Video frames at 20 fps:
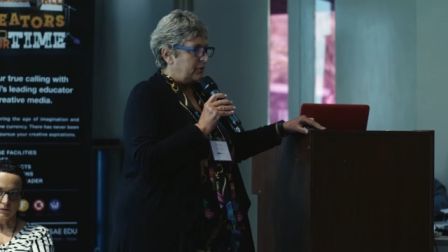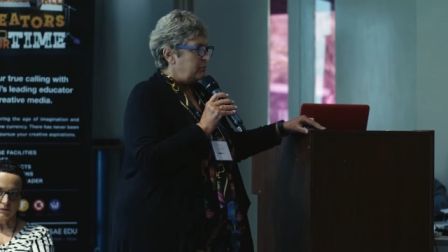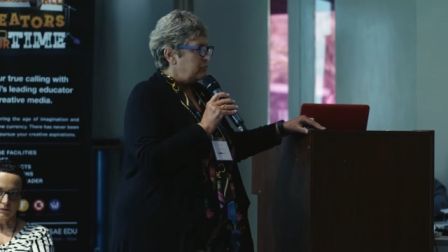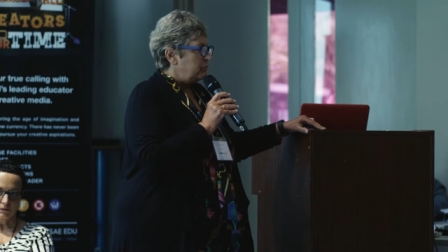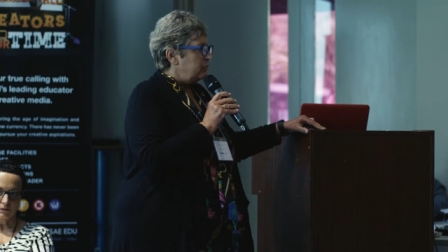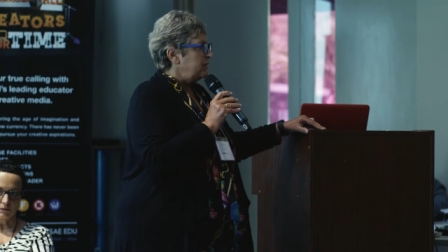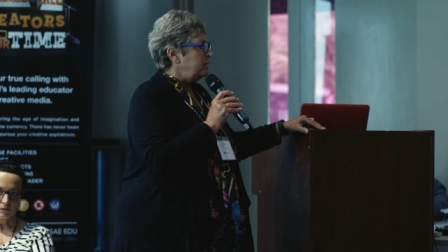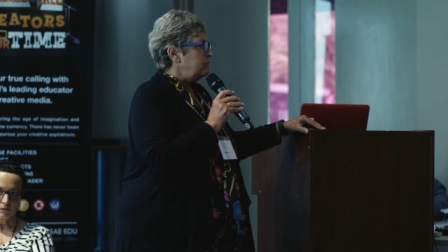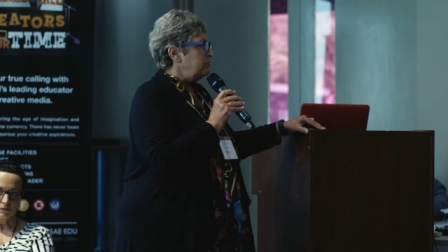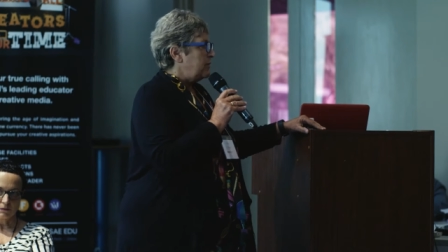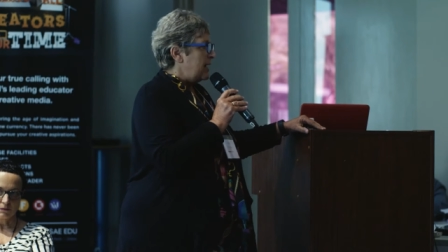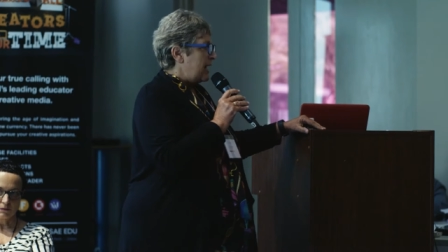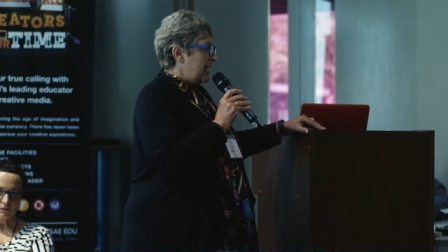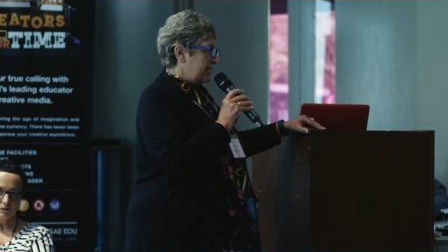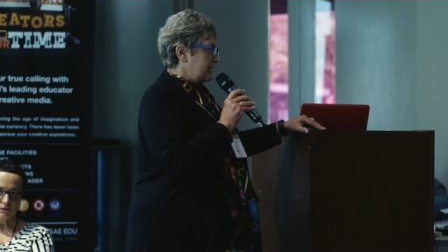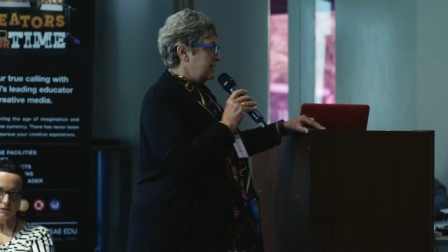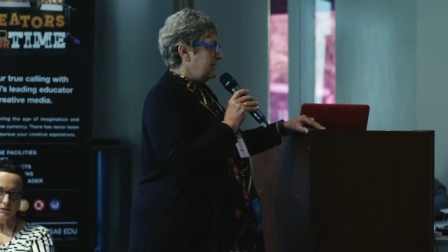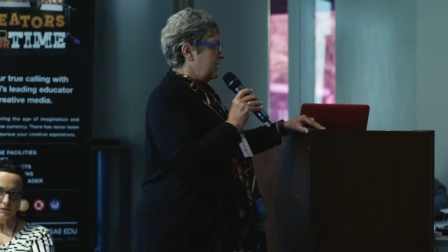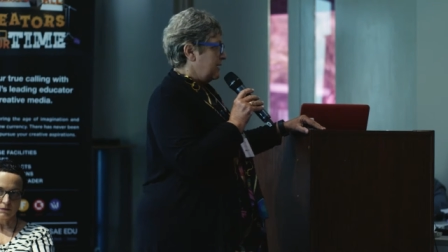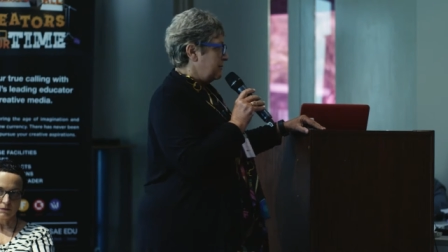we we
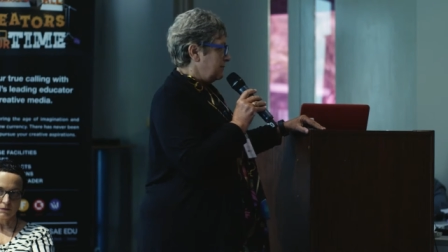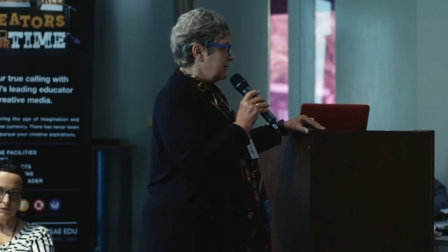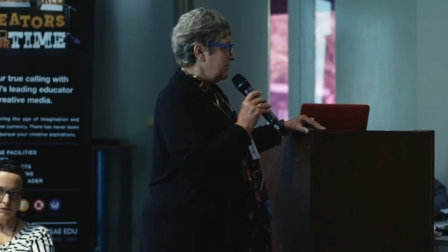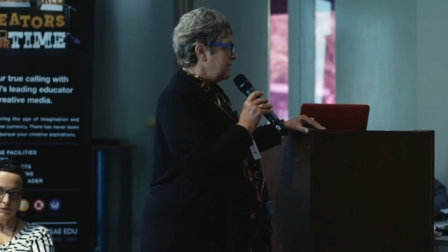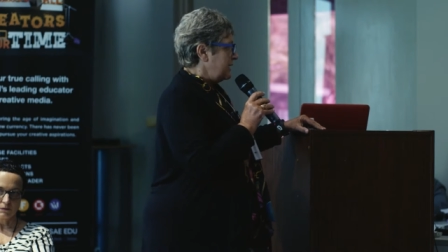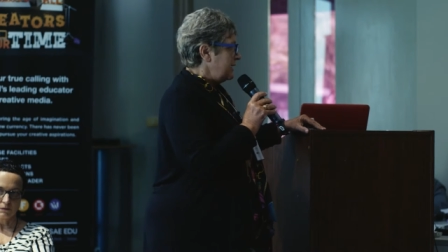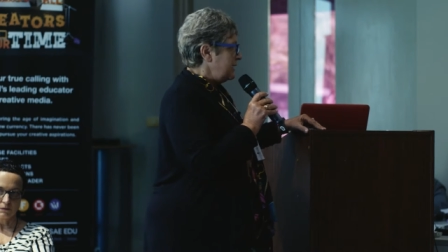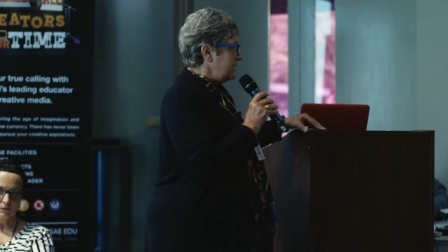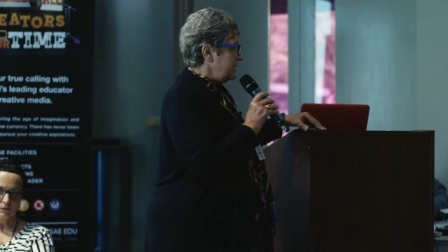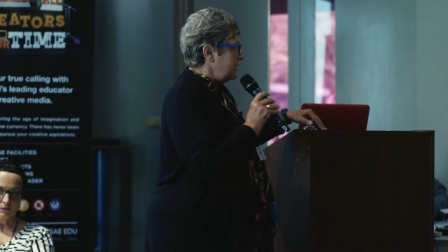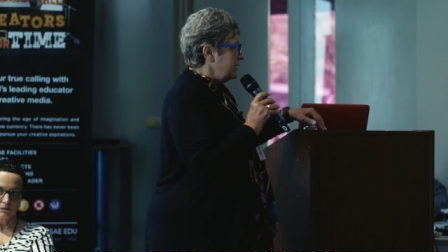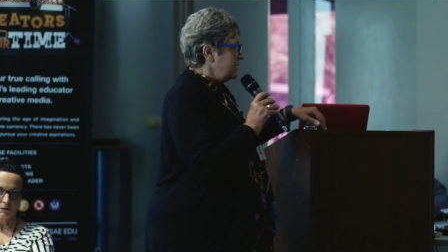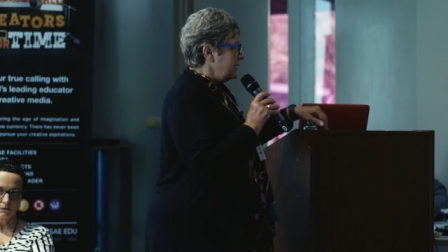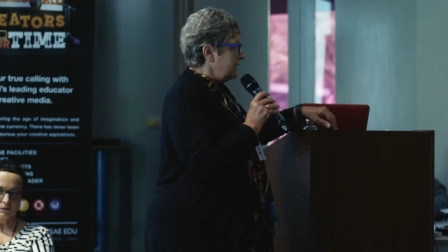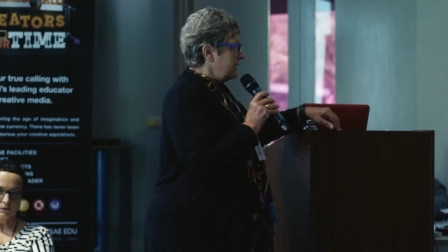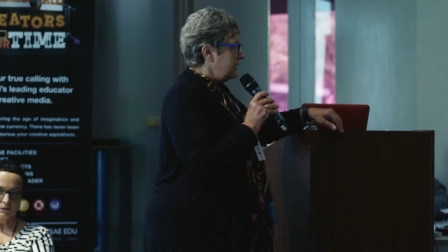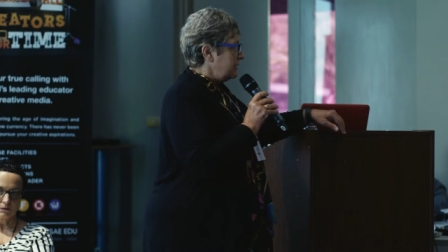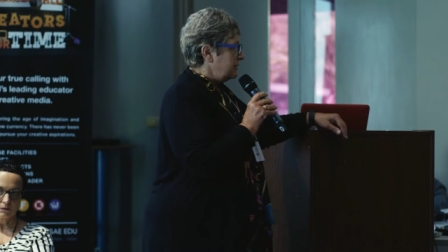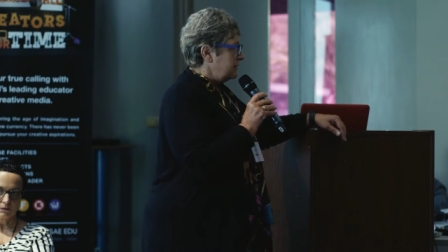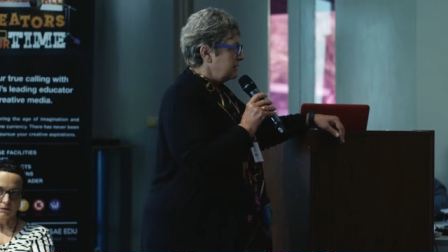parted company
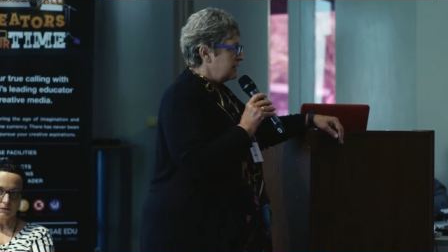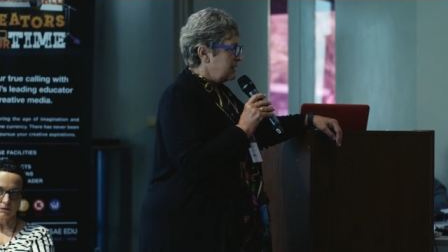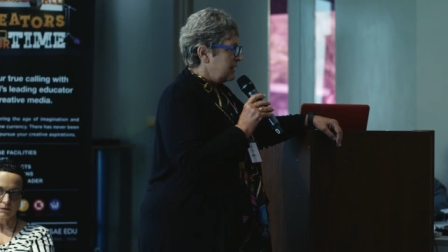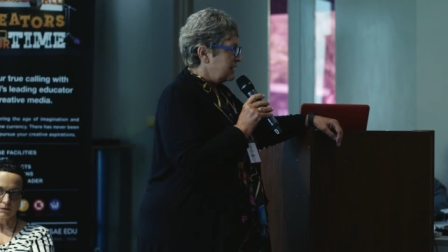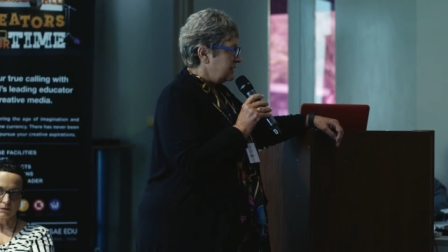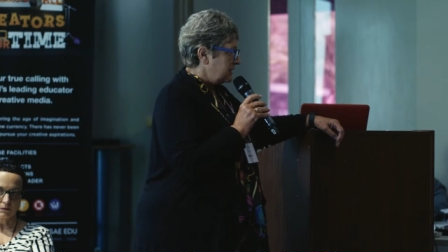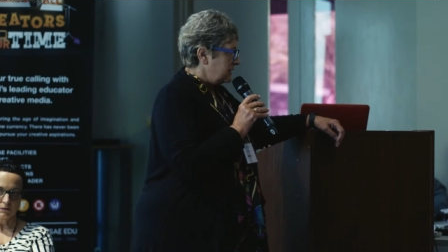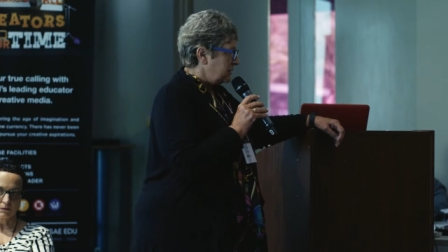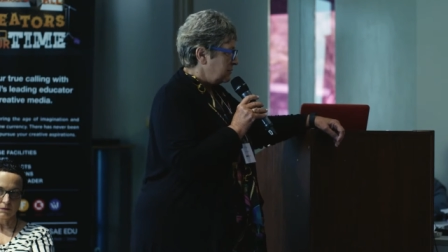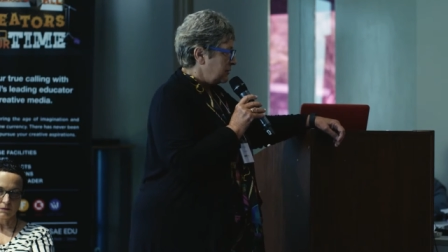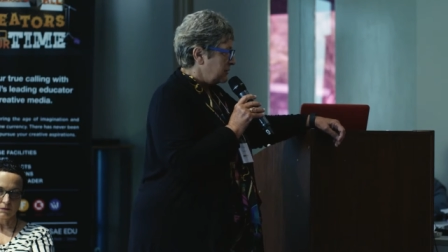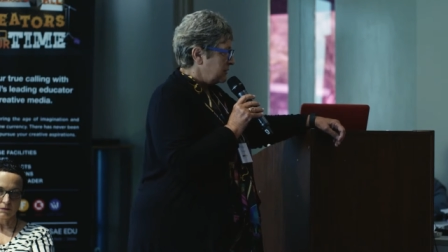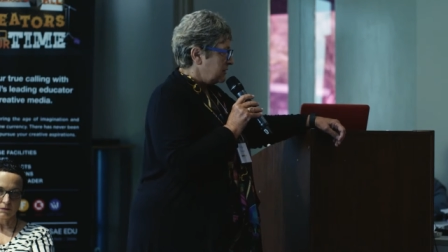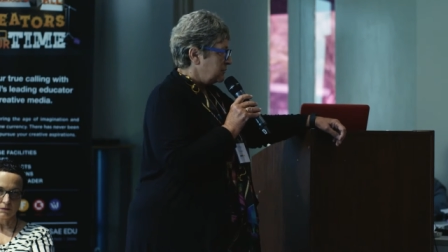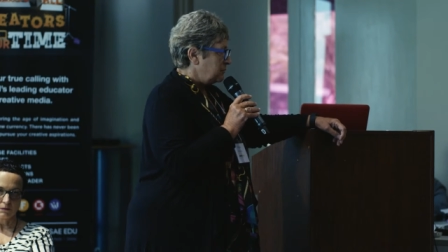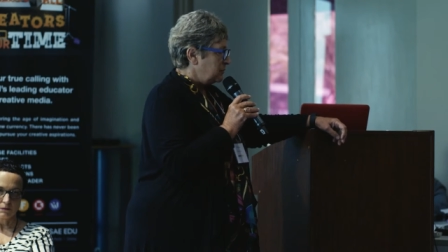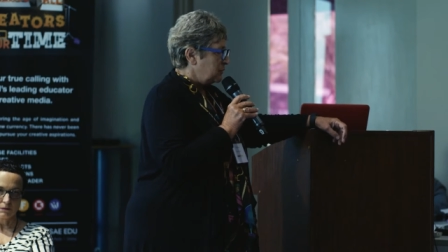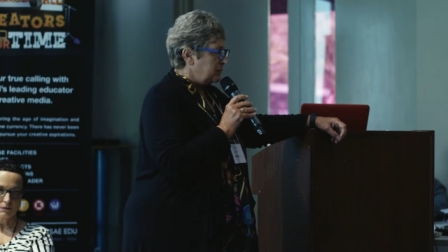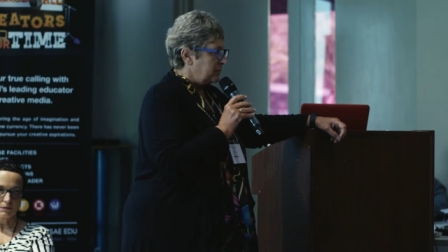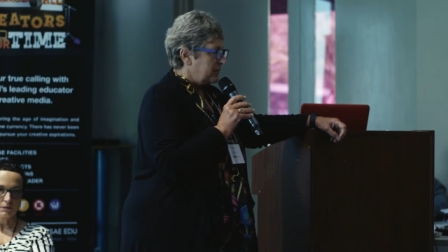in the nicest
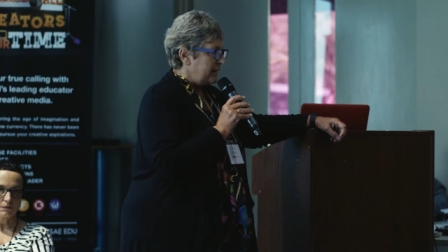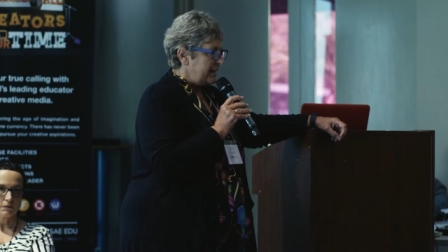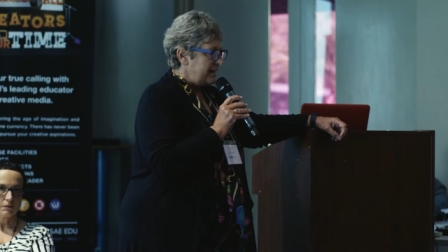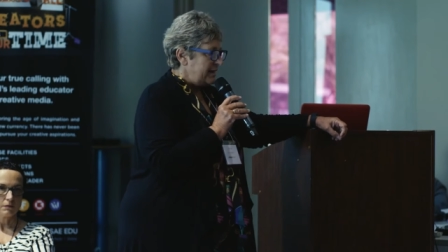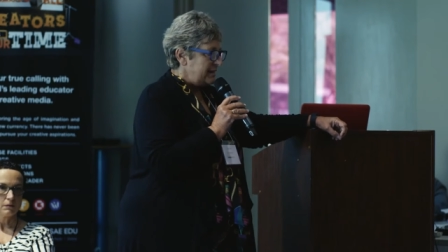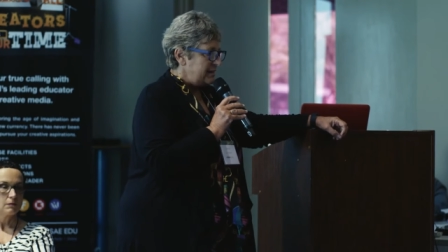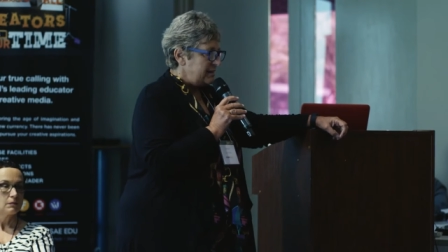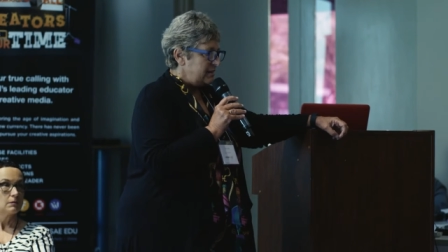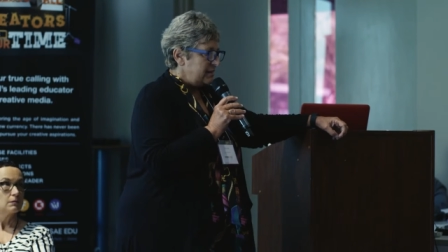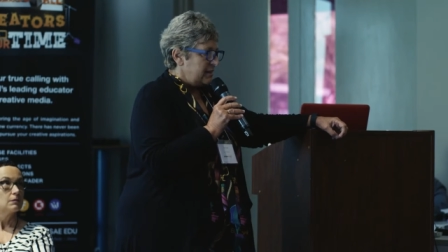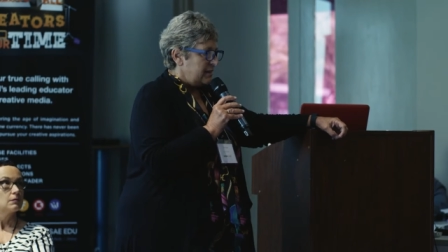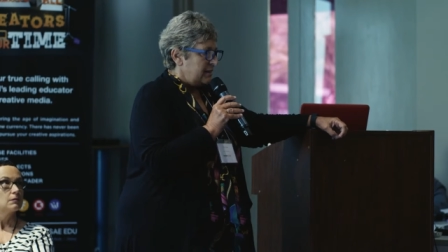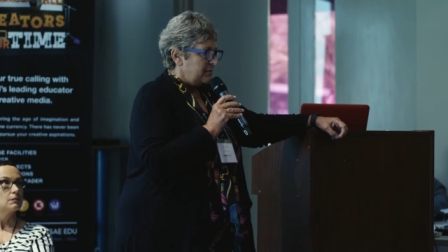possible way